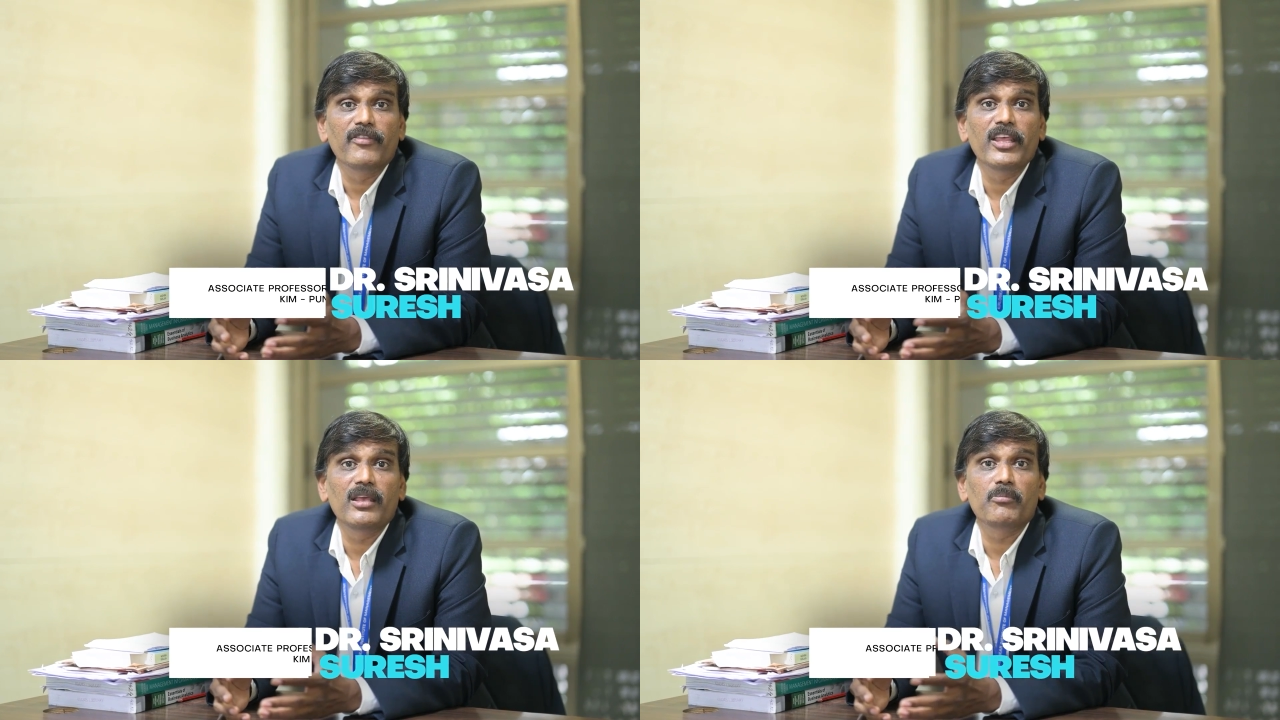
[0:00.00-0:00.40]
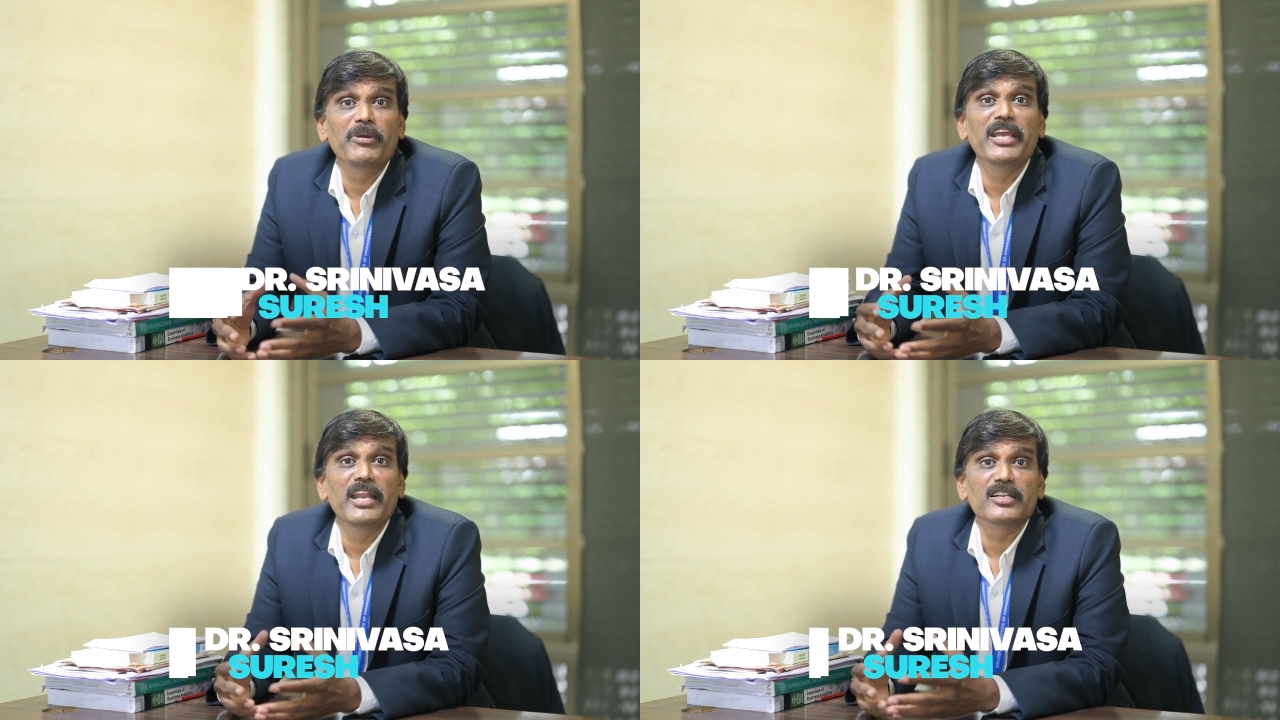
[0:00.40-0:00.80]
the
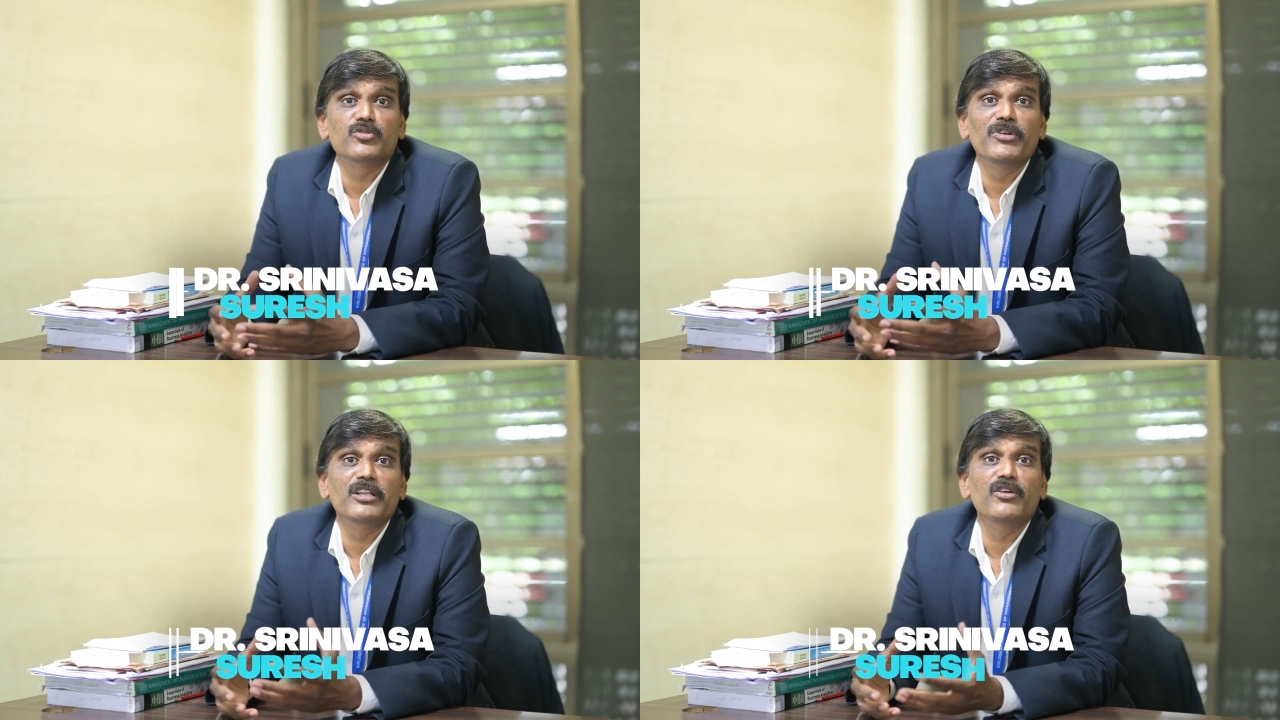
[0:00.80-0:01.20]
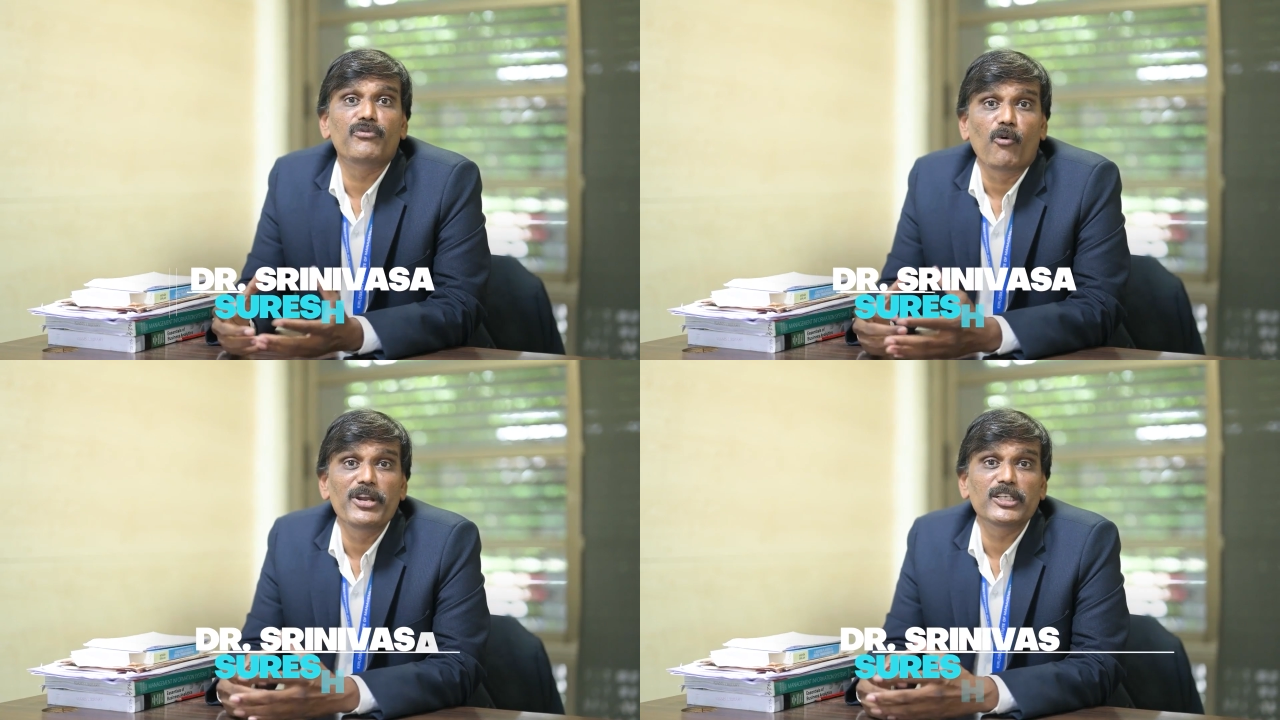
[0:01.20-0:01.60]
beginners with the
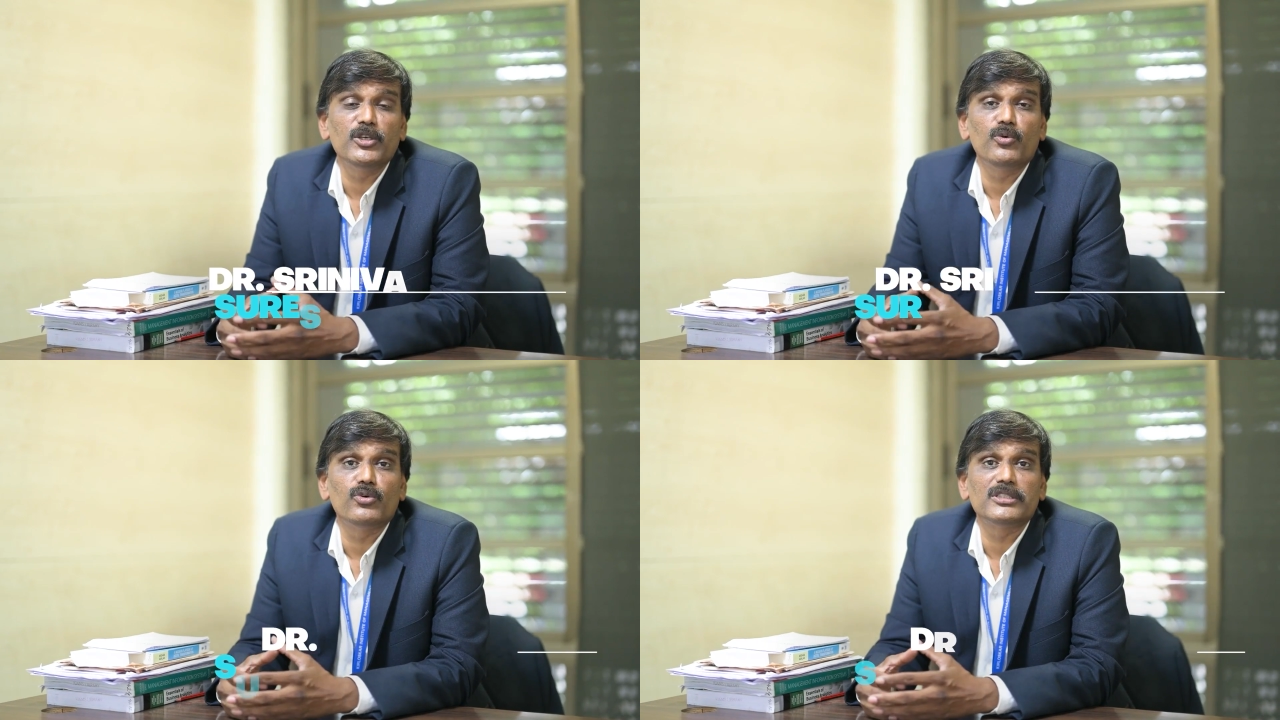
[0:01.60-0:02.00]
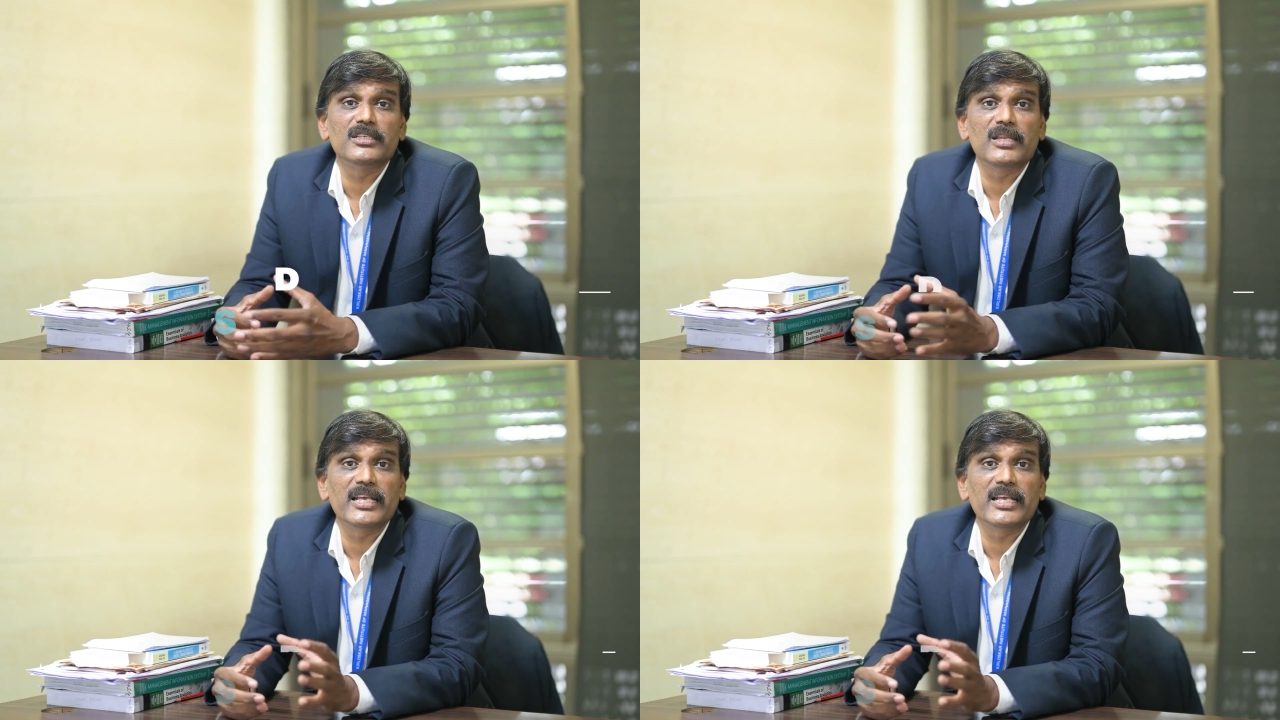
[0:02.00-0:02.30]
foundation courses